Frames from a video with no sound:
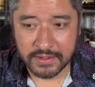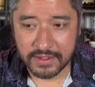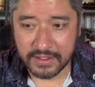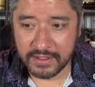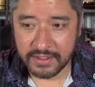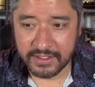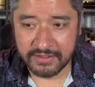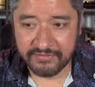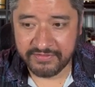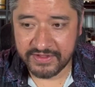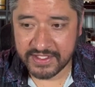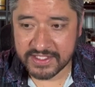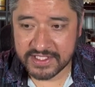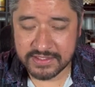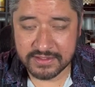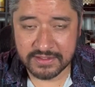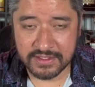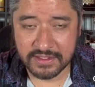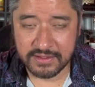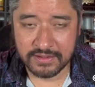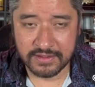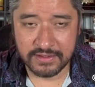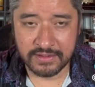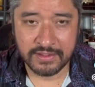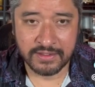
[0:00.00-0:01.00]

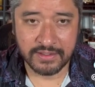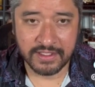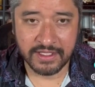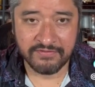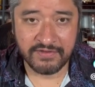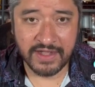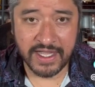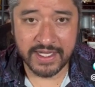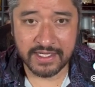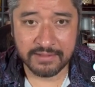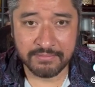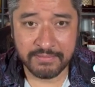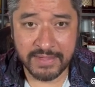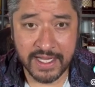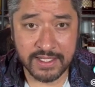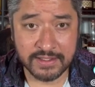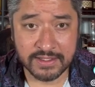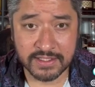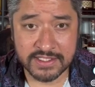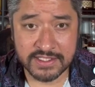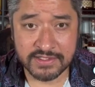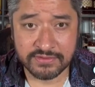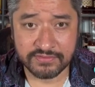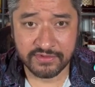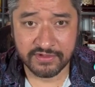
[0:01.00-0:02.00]
If I could make
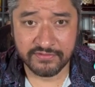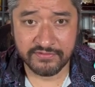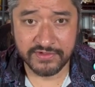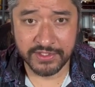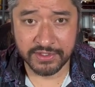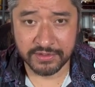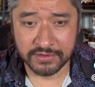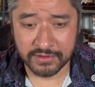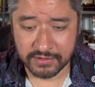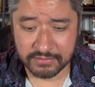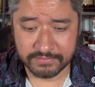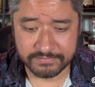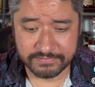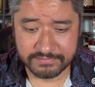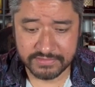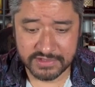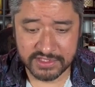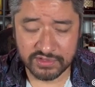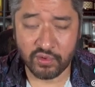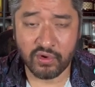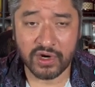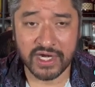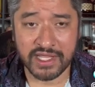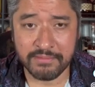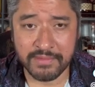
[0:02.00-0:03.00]
this review
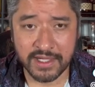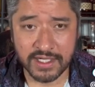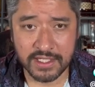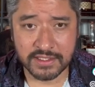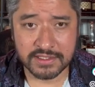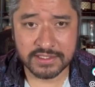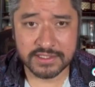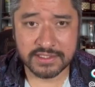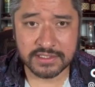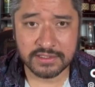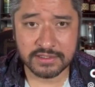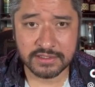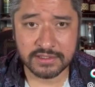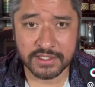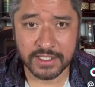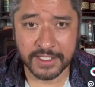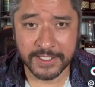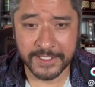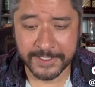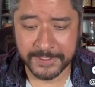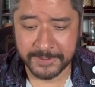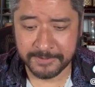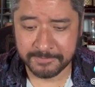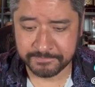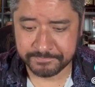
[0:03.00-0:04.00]
20 minutes,
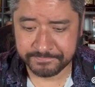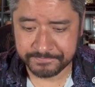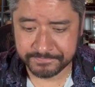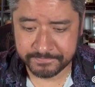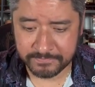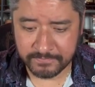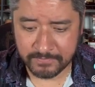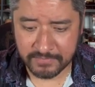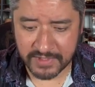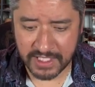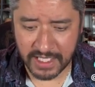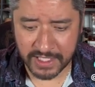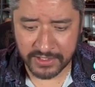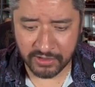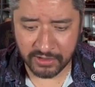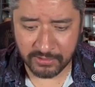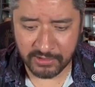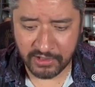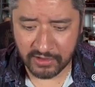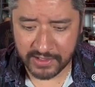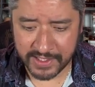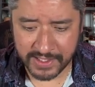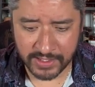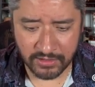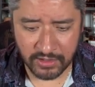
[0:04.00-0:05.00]
I know I'm
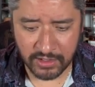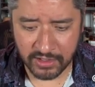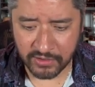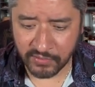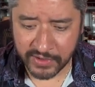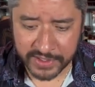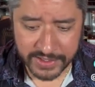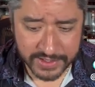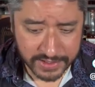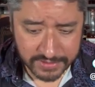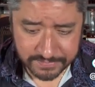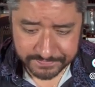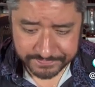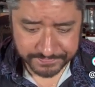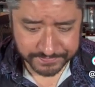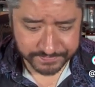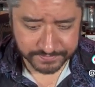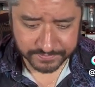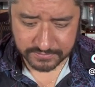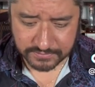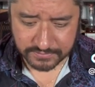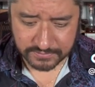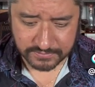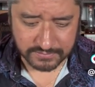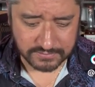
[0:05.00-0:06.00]
already long-winded,
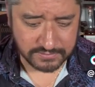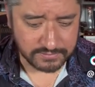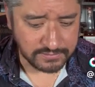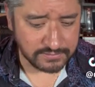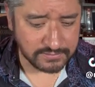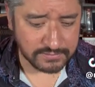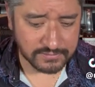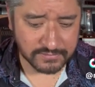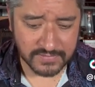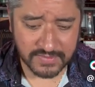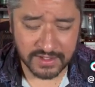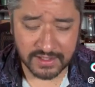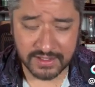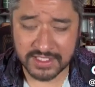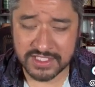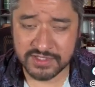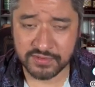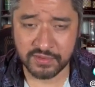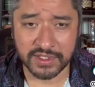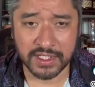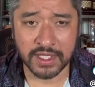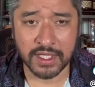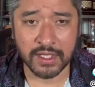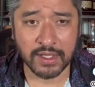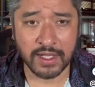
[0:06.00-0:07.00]
this
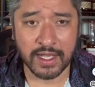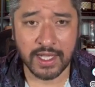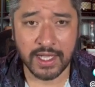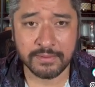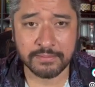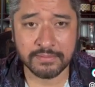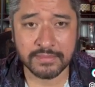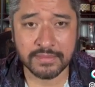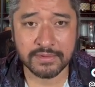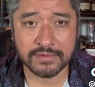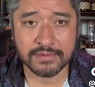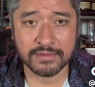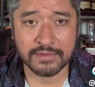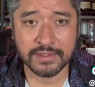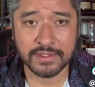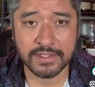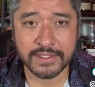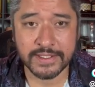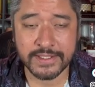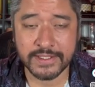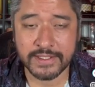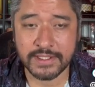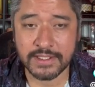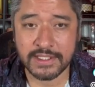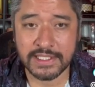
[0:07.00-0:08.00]
would climb.
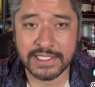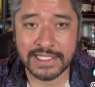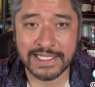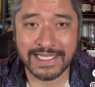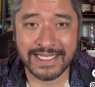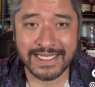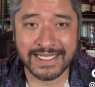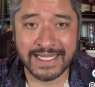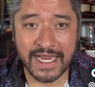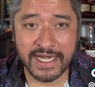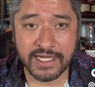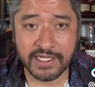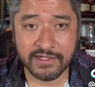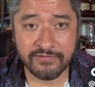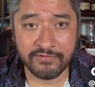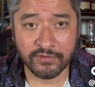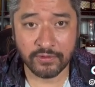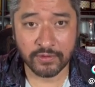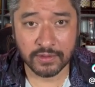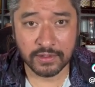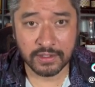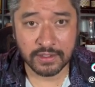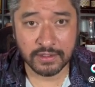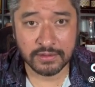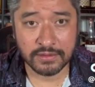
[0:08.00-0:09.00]

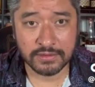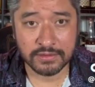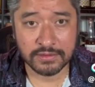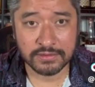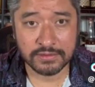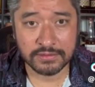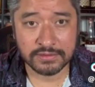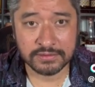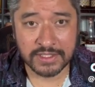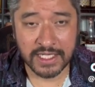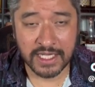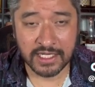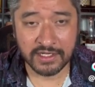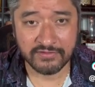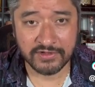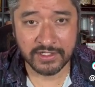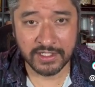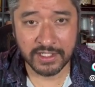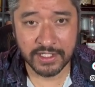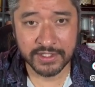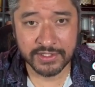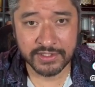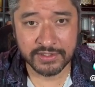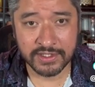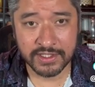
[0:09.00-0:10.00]
94 out of
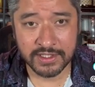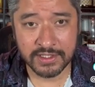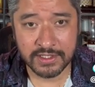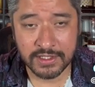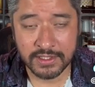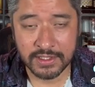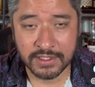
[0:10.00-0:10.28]
100.